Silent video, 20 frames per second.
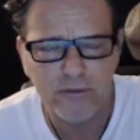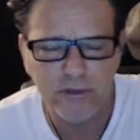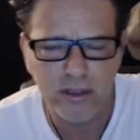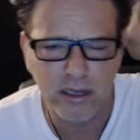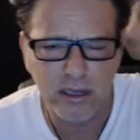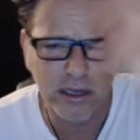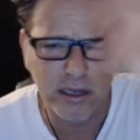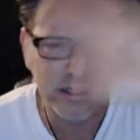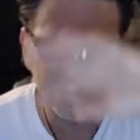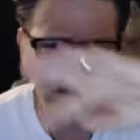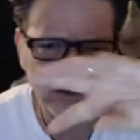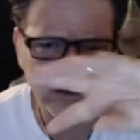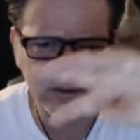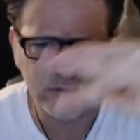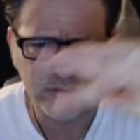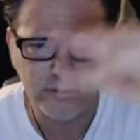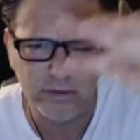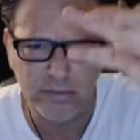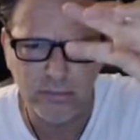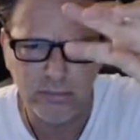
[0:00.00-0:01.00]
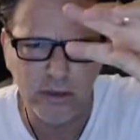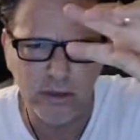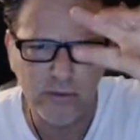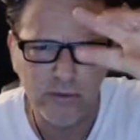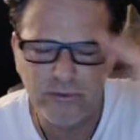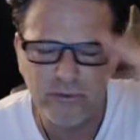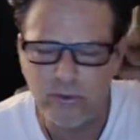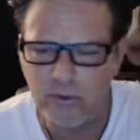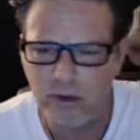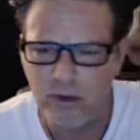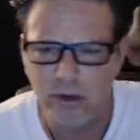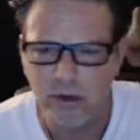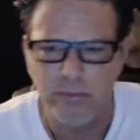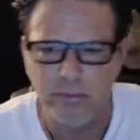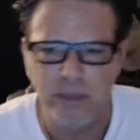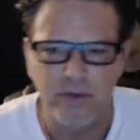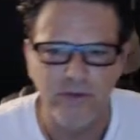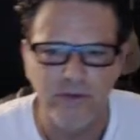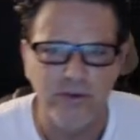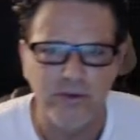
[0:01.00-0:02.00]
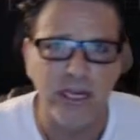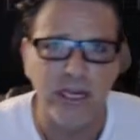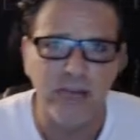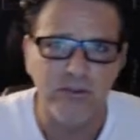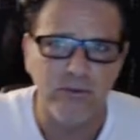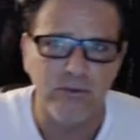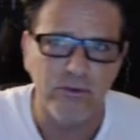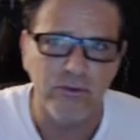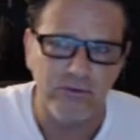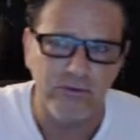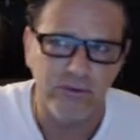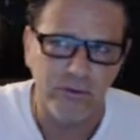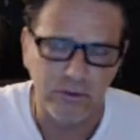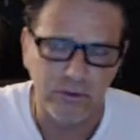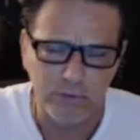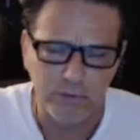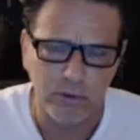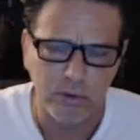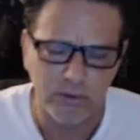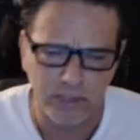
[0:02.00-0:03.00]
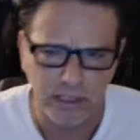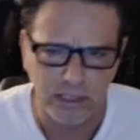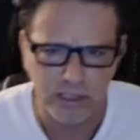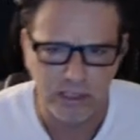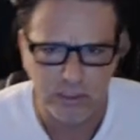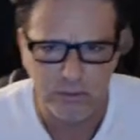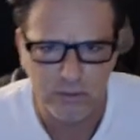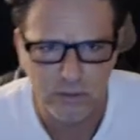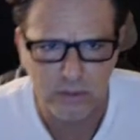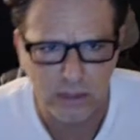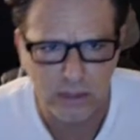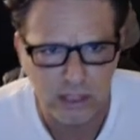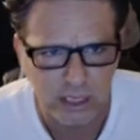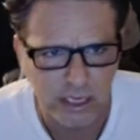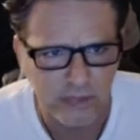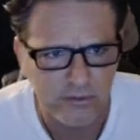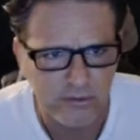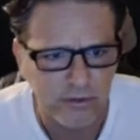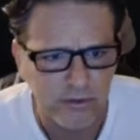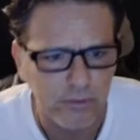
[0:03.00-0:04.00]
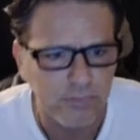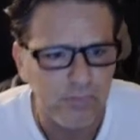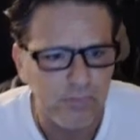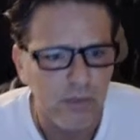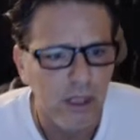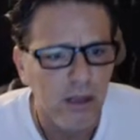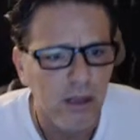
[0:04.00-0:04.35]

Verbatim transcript: and then I think there's a middle school or elementary down towards North Port that they were looking at doing.